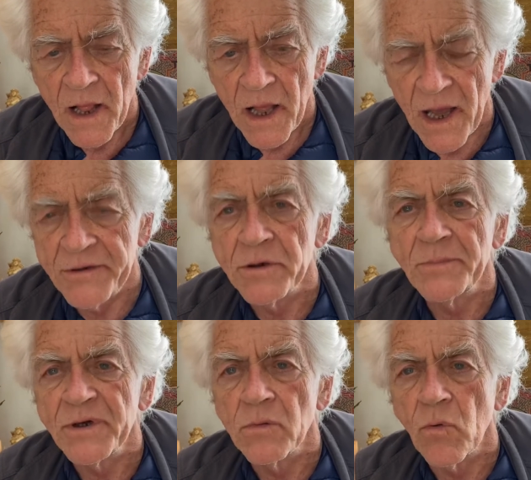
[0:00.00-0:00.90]
And you'll
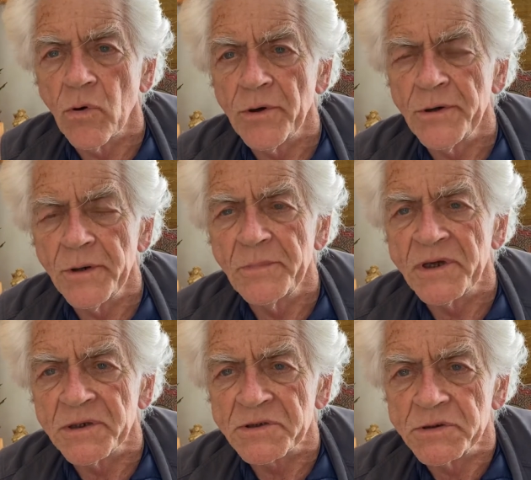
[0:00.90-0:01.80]
be a warrior
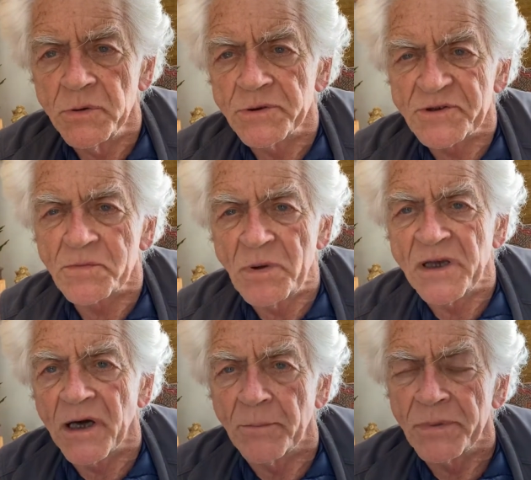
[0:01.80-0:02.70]
because you will speak
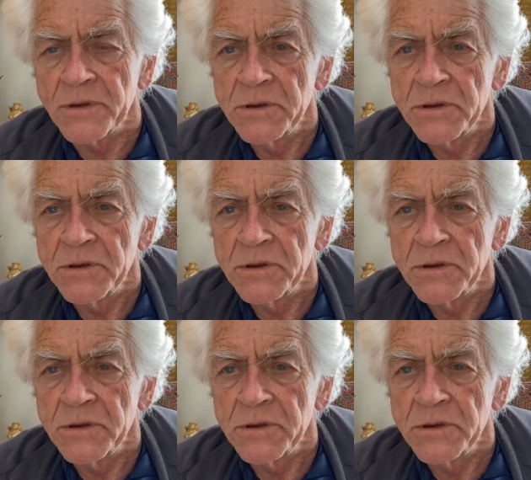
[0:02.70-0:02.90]
up.